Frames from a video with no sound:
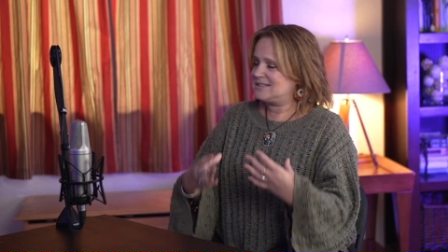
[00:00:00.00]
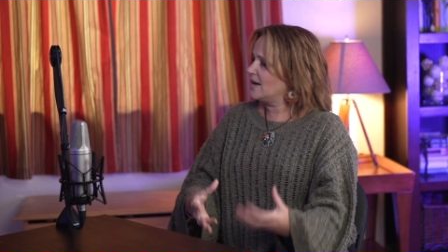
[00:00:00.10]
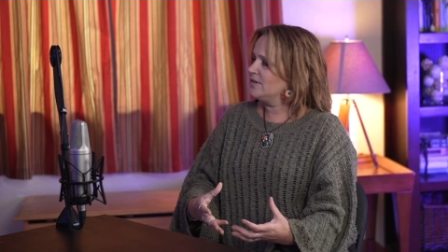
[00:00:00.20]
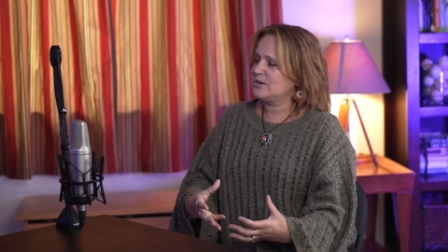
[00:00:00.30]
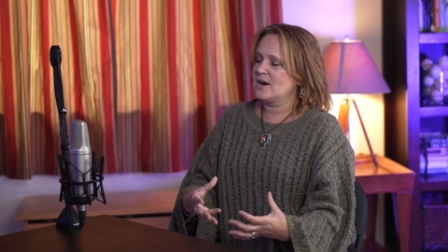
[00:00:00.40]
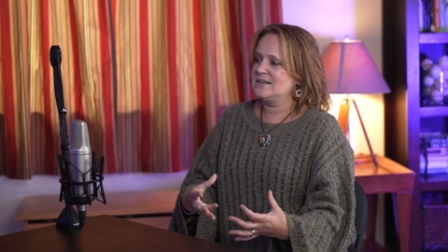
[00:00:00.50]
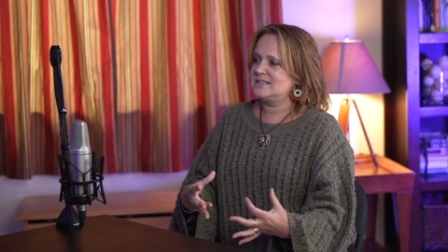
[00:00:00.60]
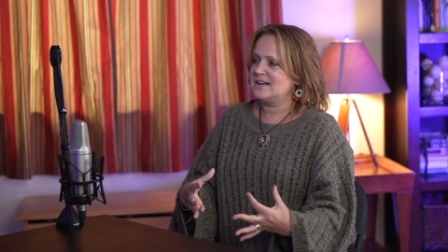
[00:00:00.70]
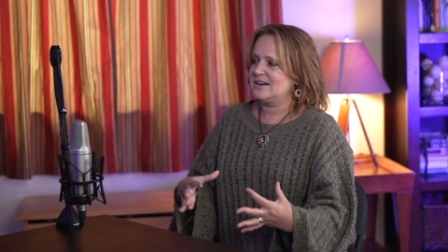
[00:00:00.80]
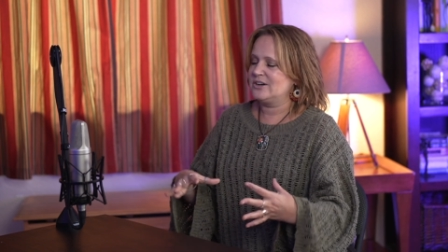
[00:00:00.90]
seventh grade
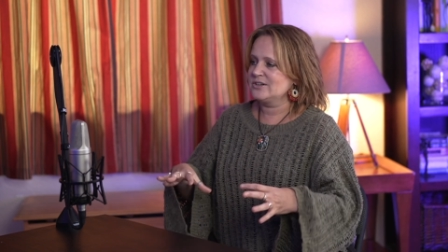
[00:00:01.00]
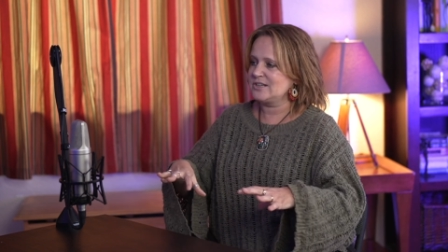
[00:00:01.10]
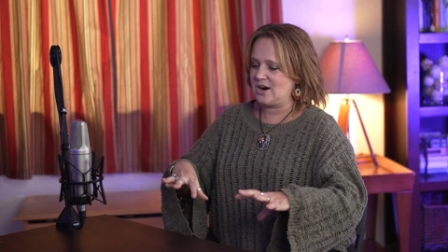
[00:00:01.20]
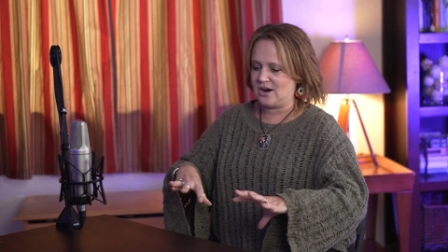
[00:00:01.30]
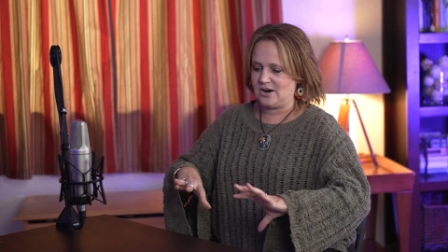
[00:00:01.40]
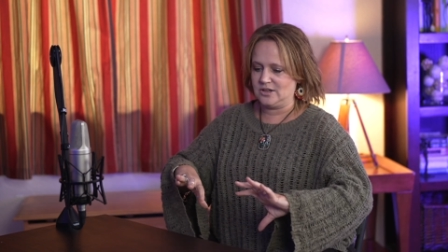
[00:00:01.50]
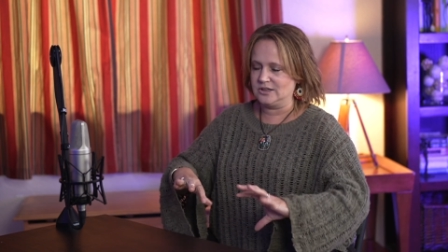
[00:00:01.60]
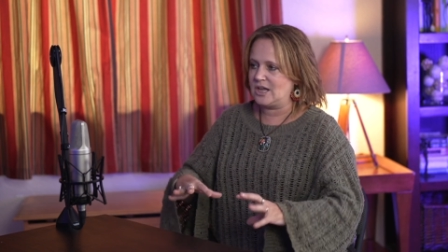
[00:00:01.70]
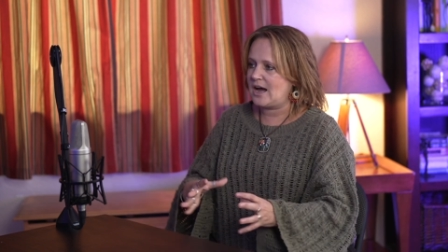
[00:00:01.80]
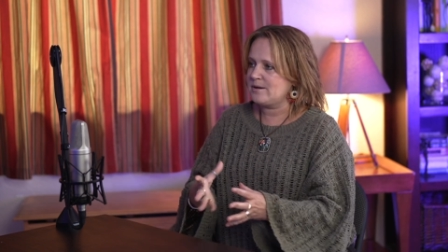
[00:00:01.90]
standards are a
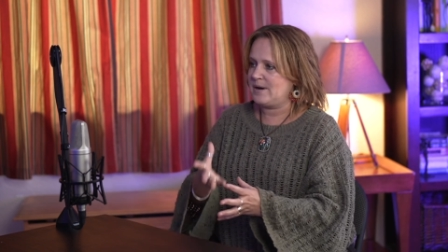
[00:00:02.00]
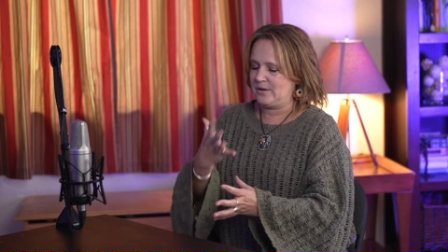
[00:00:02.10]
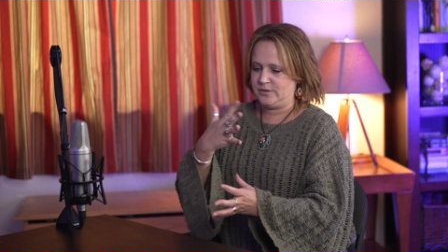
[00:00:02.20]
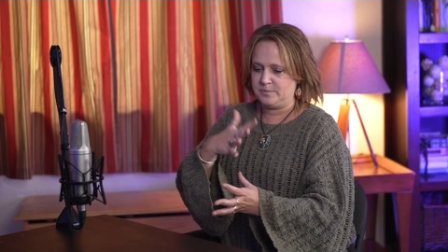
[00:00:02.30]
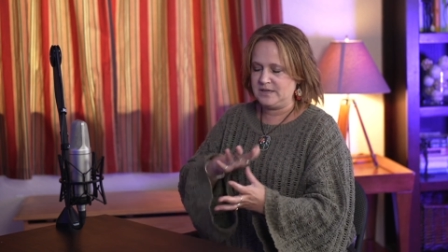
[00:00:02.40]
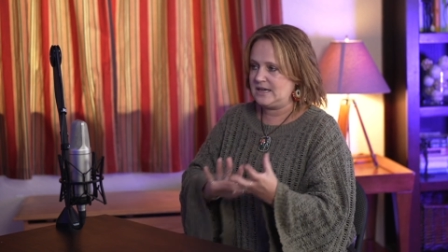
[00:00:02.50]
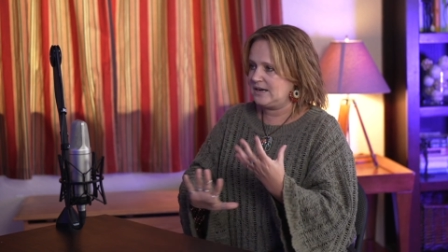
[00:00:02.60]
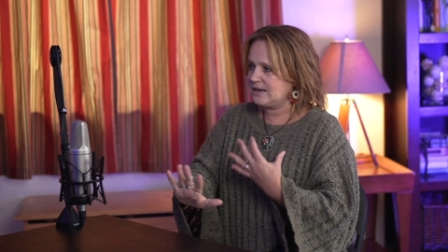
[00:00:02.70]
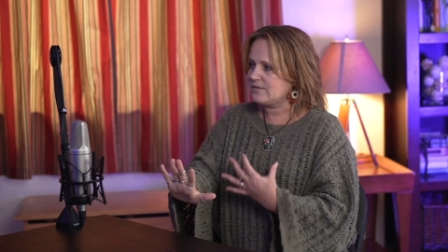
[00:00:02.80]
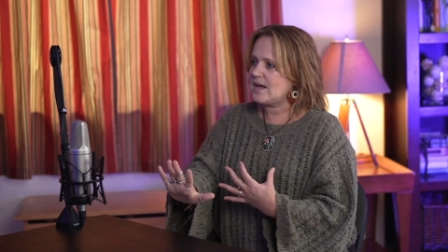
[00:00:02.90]
lot about the
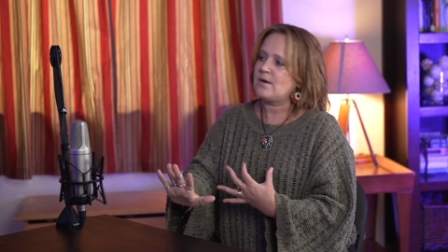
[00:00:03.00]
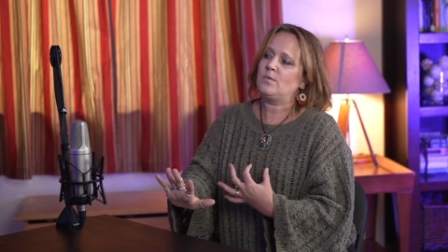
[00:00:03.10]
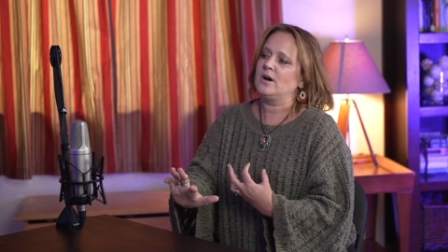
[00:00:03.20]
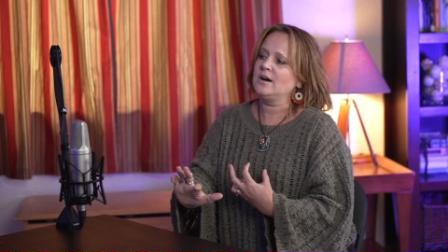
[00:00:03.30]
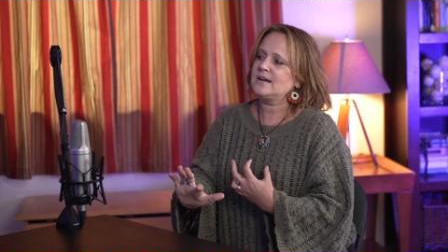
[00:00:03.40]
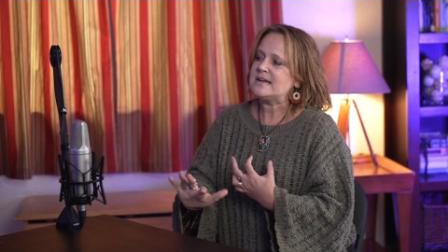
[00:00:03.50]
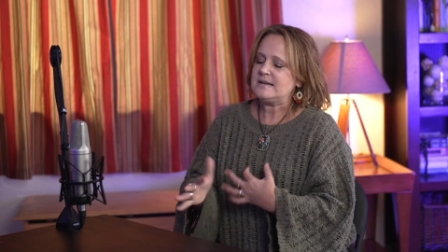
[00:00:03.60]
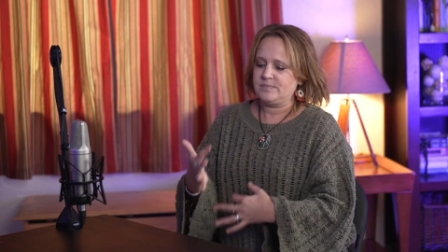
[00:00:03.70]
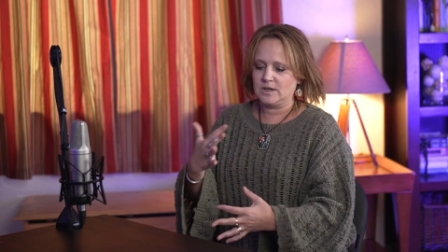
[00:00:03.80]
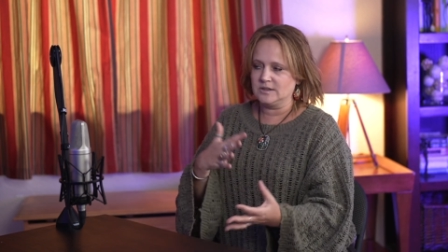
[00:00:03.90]
beginning of that work, mm-hmm.